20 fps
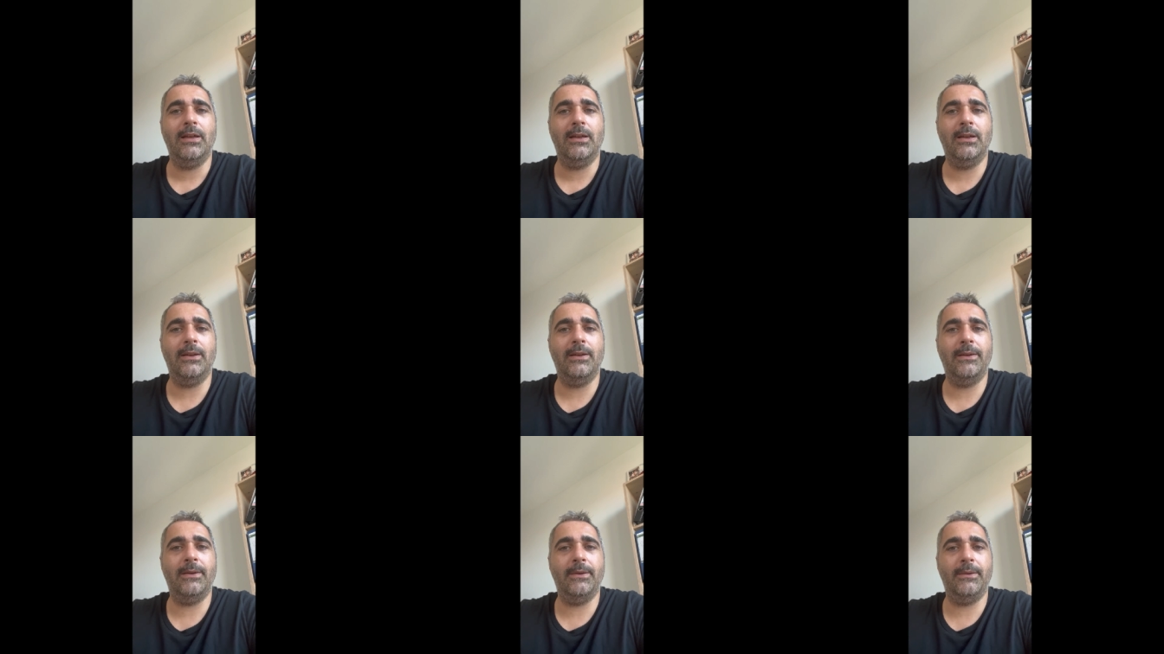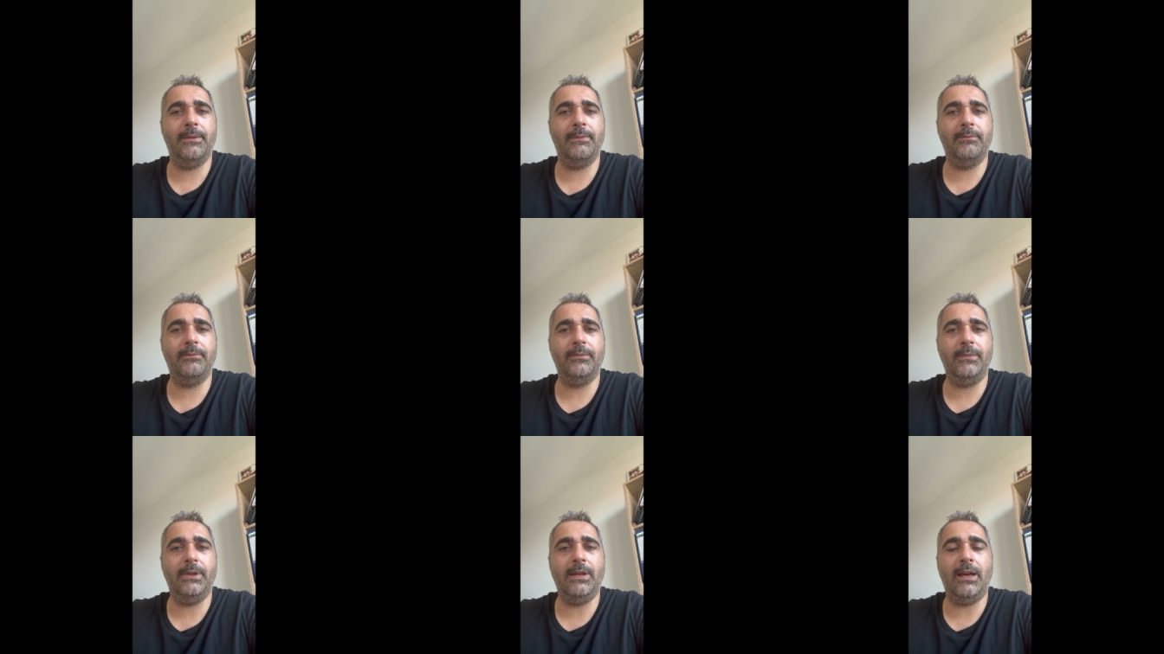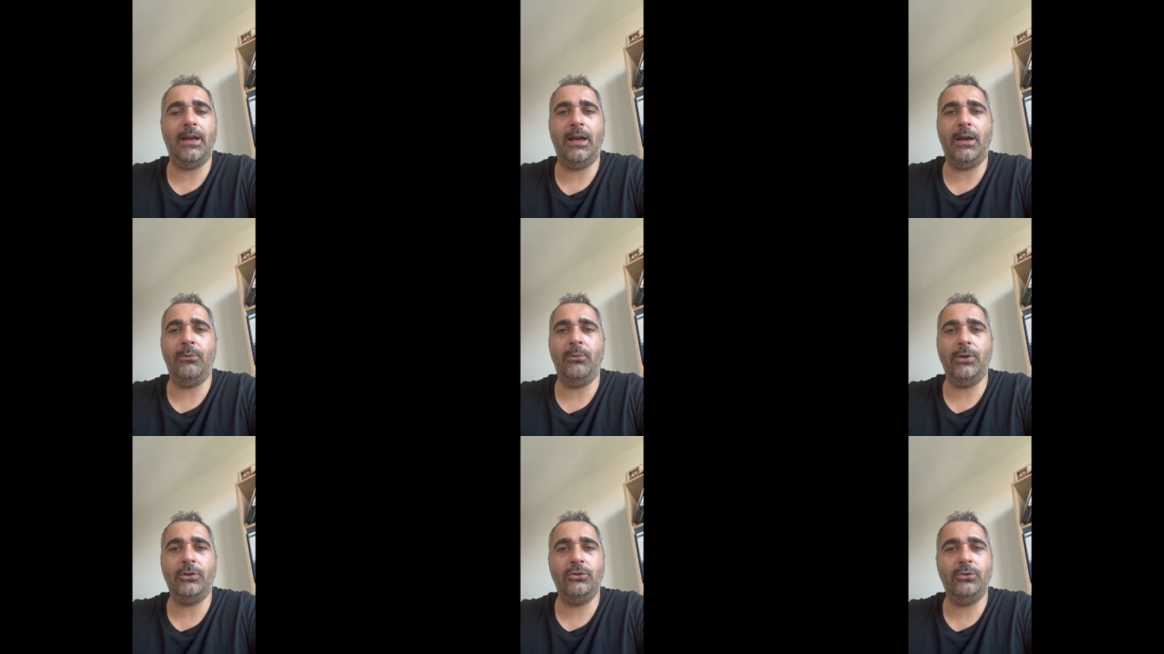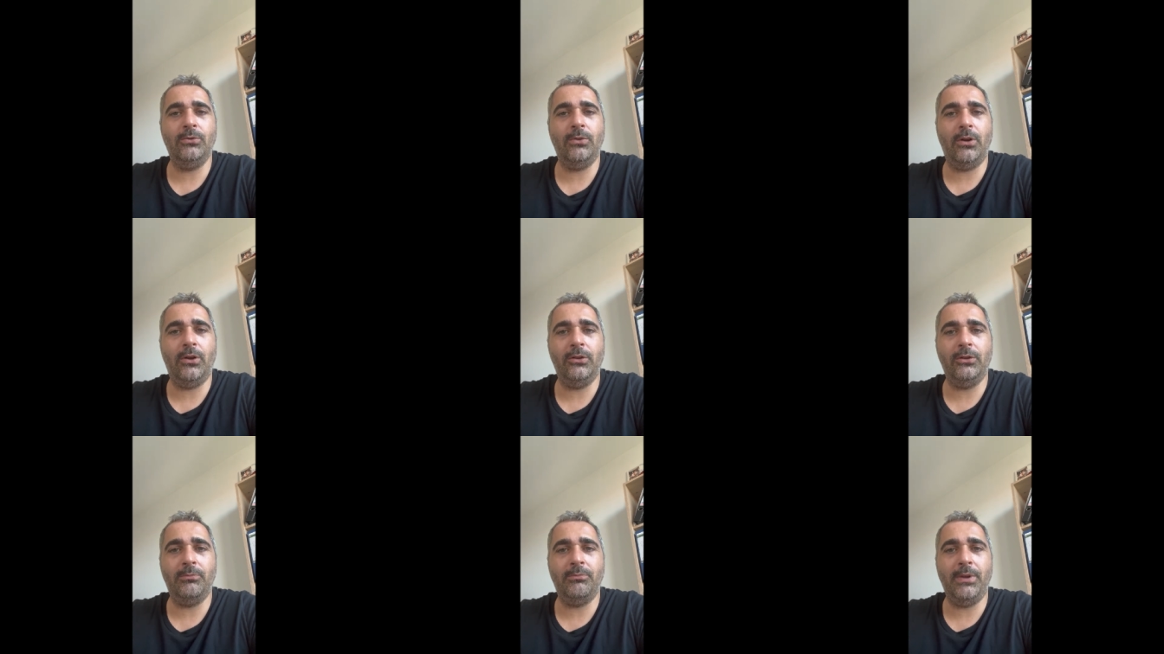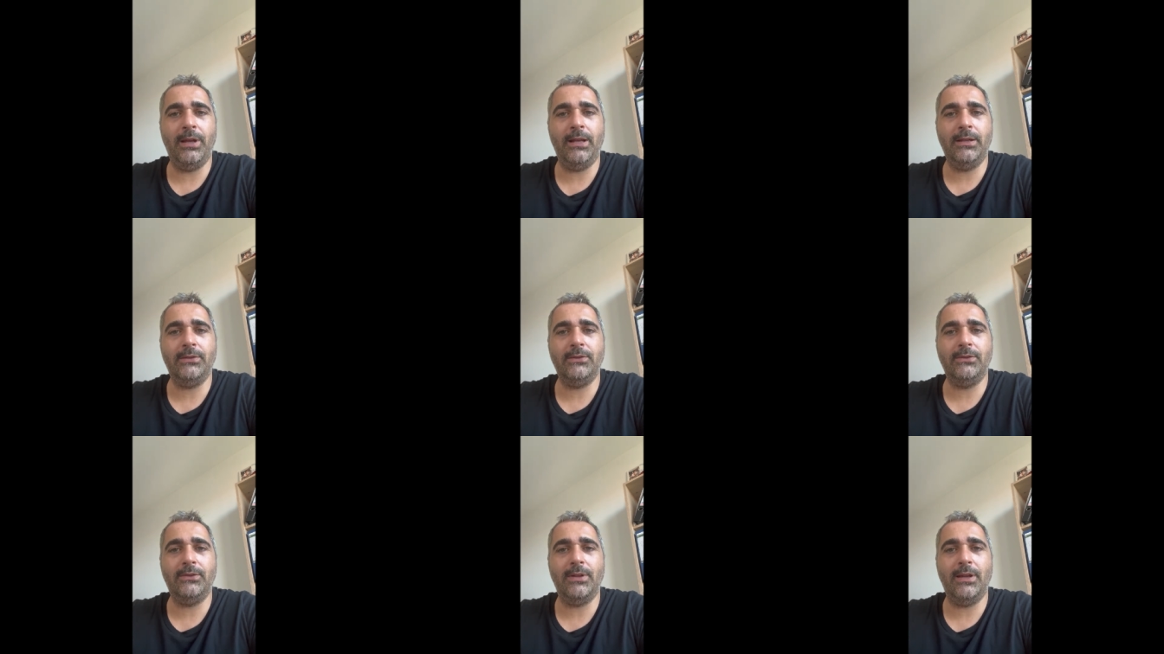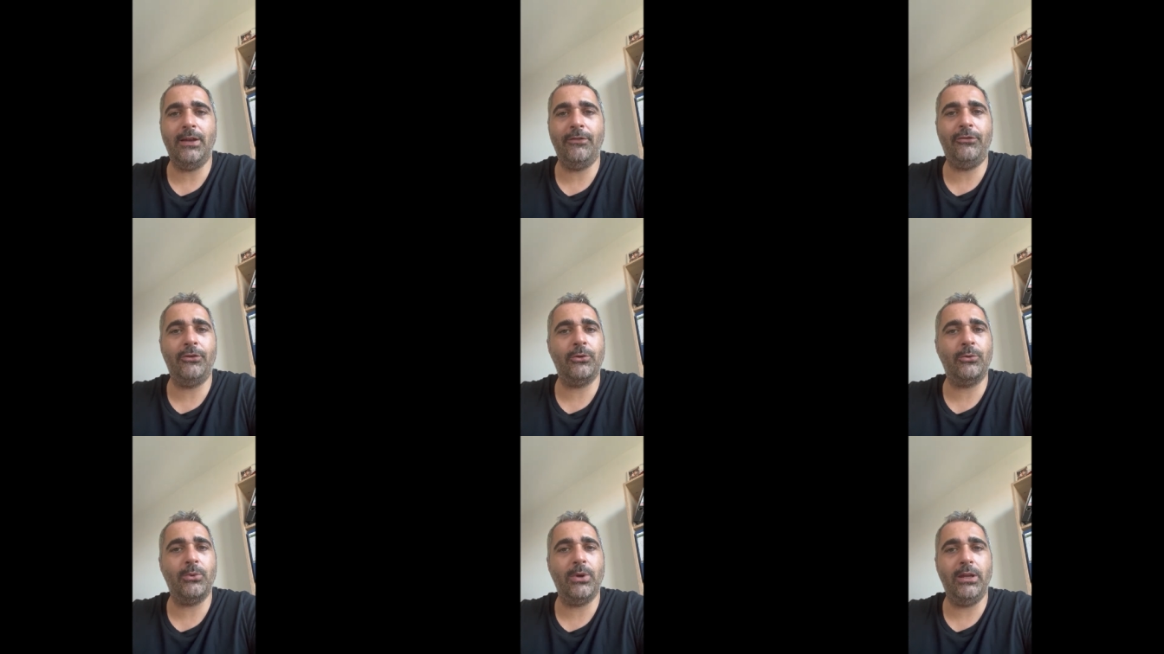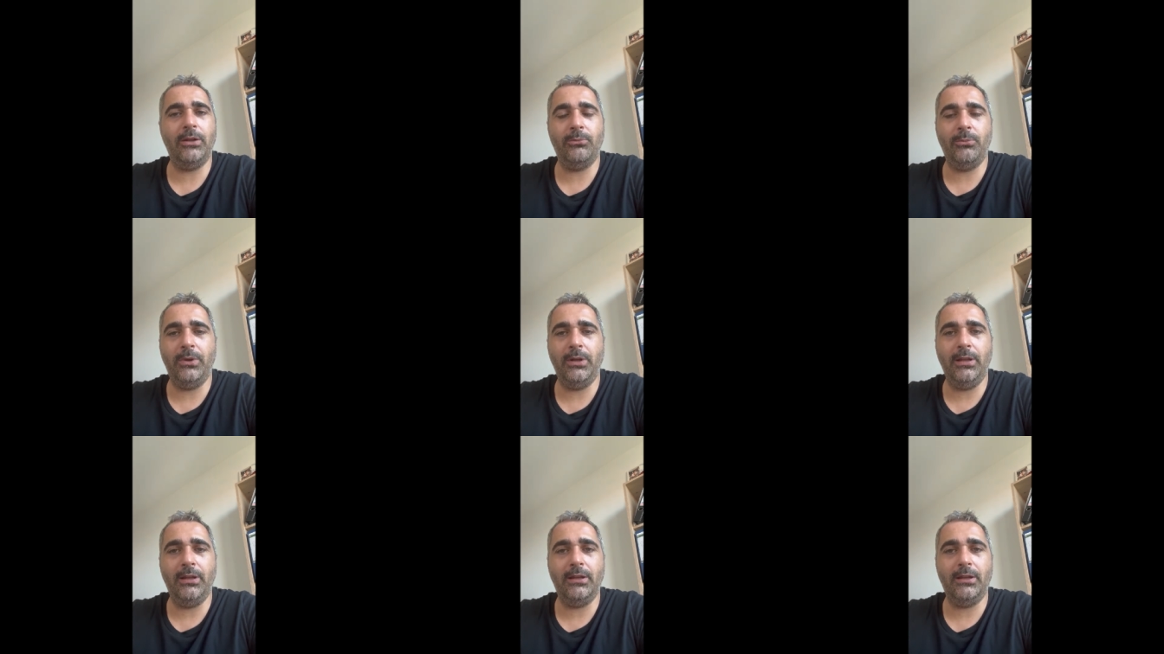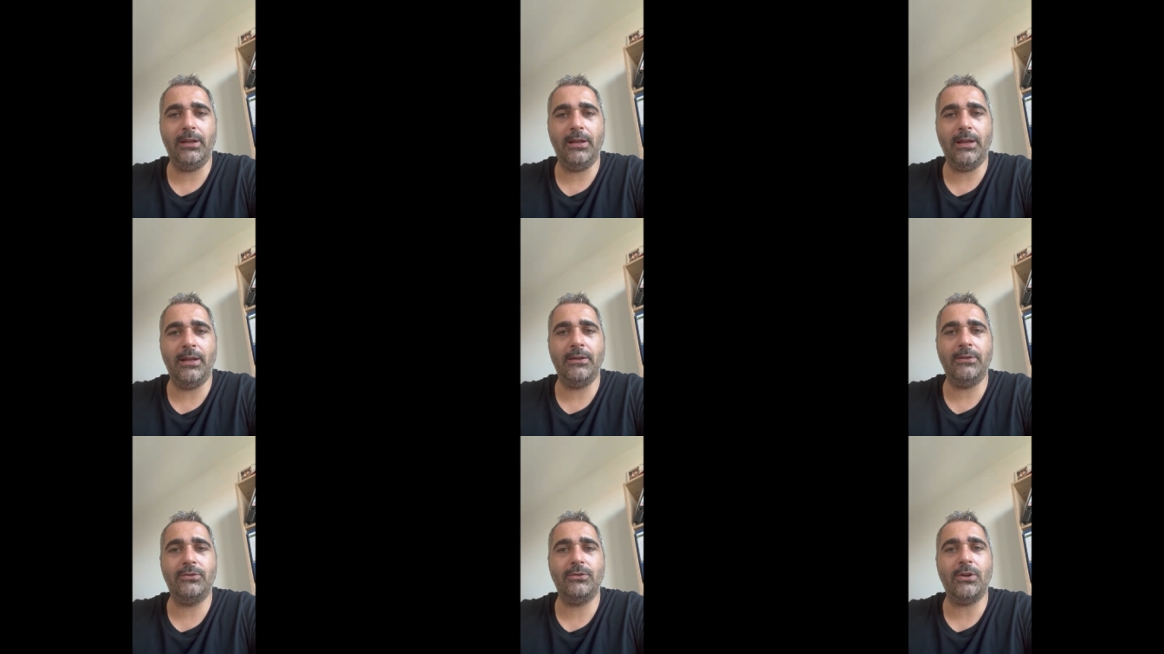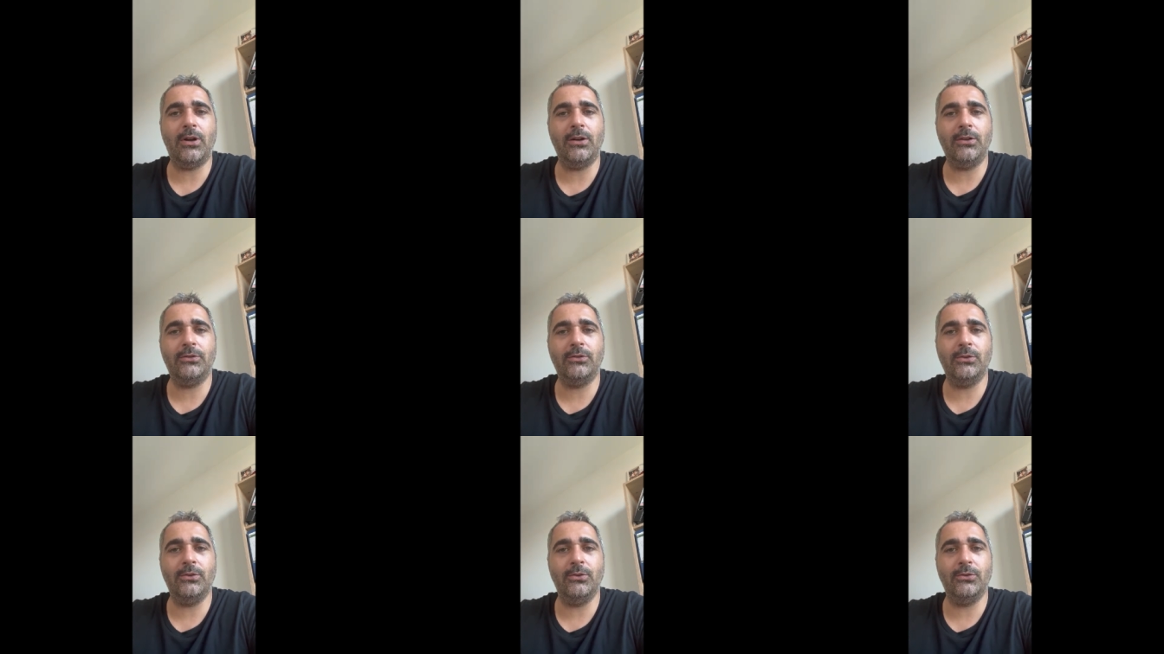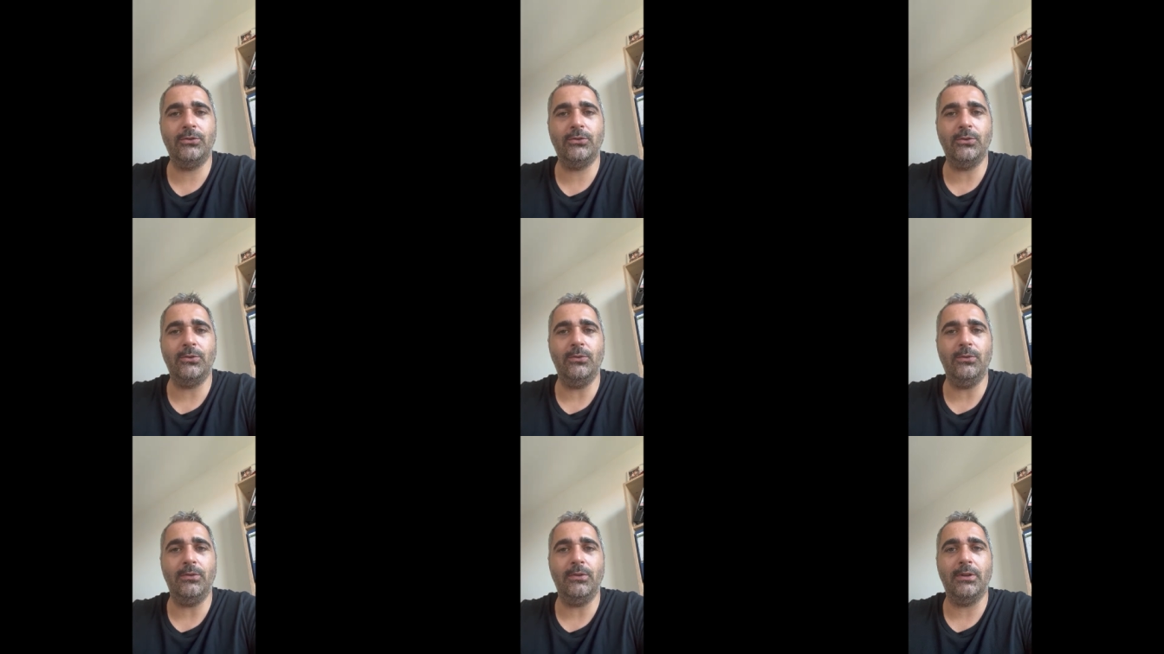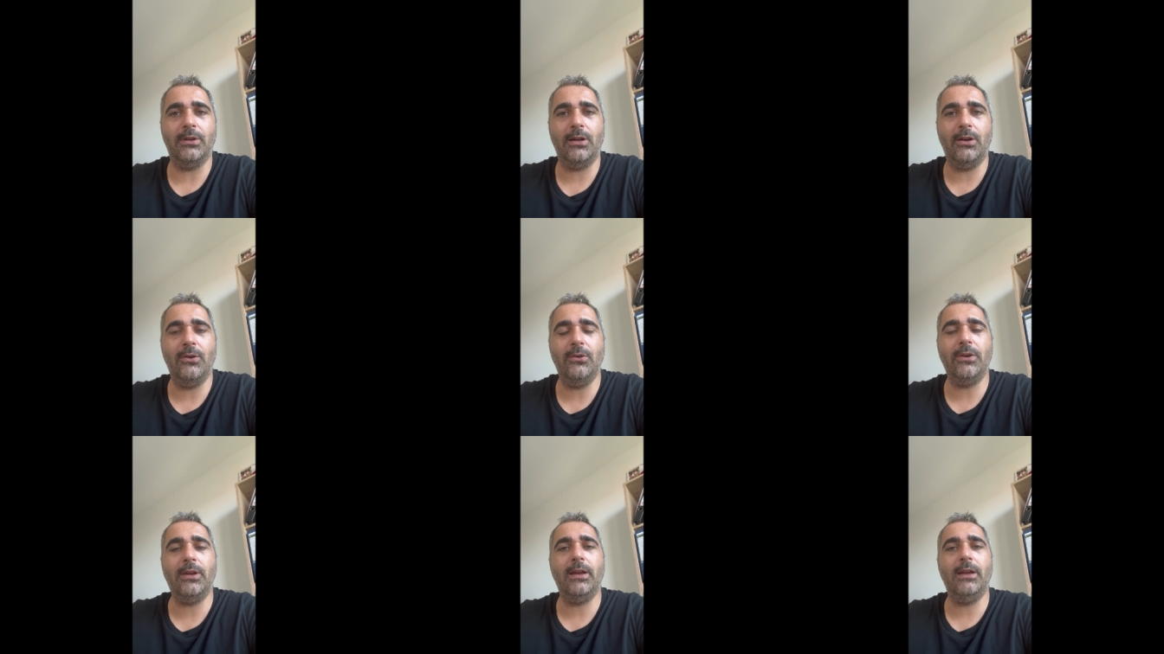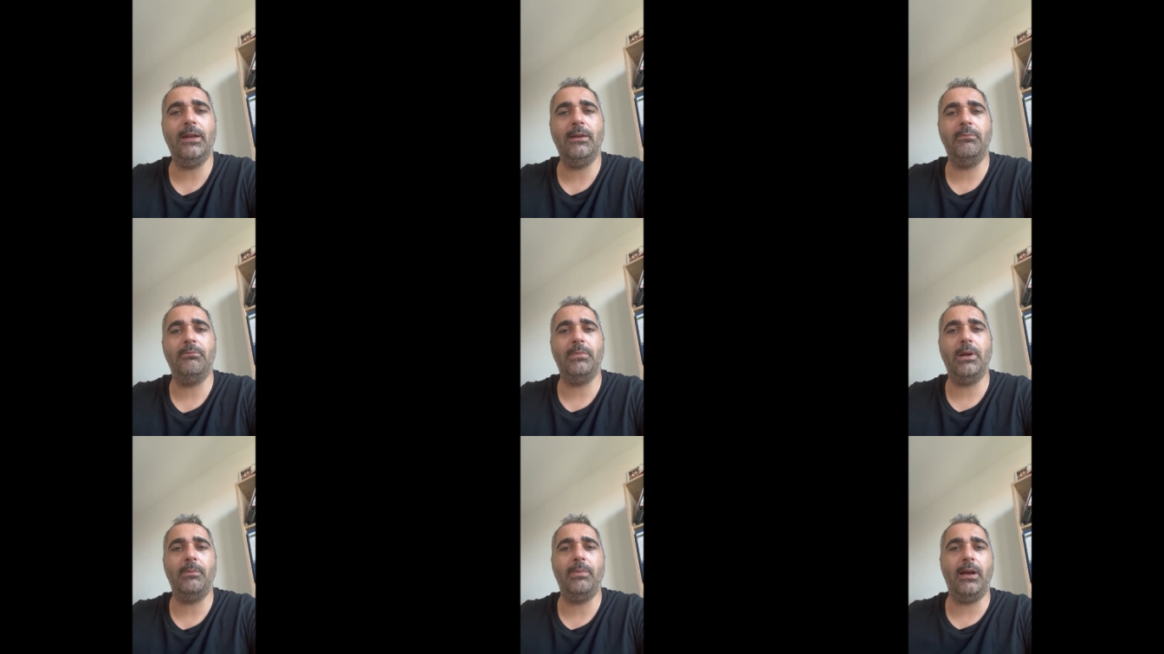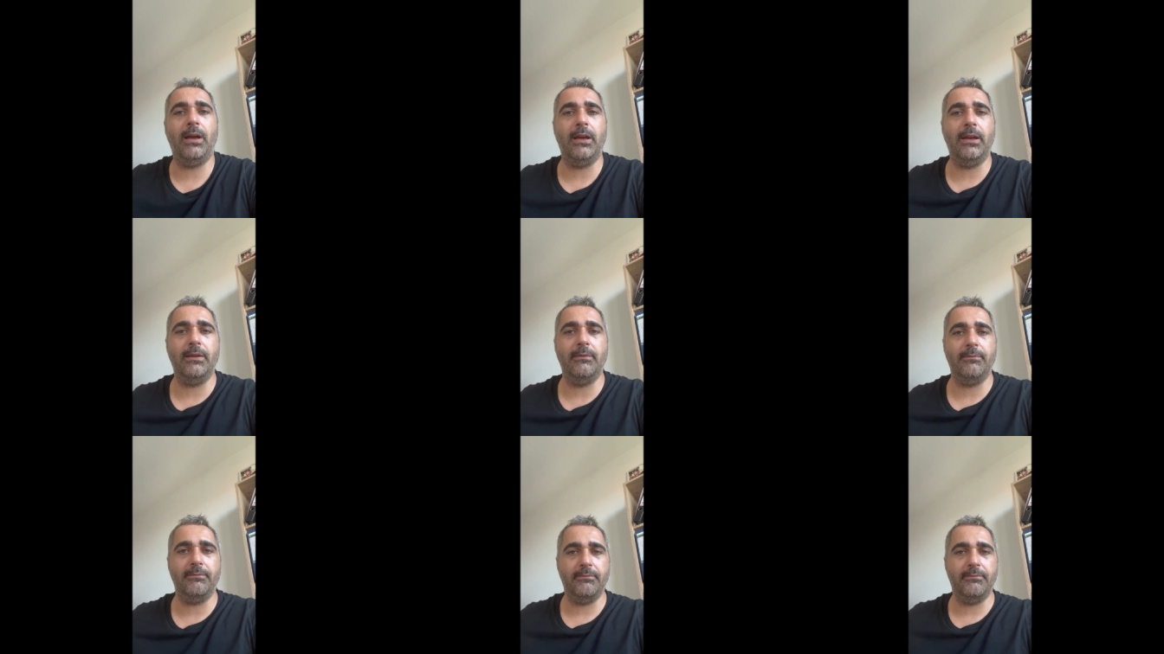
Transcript: Um, yeah, I wish you all the best. Have a great week and talk to you soon. Okay, bye bye.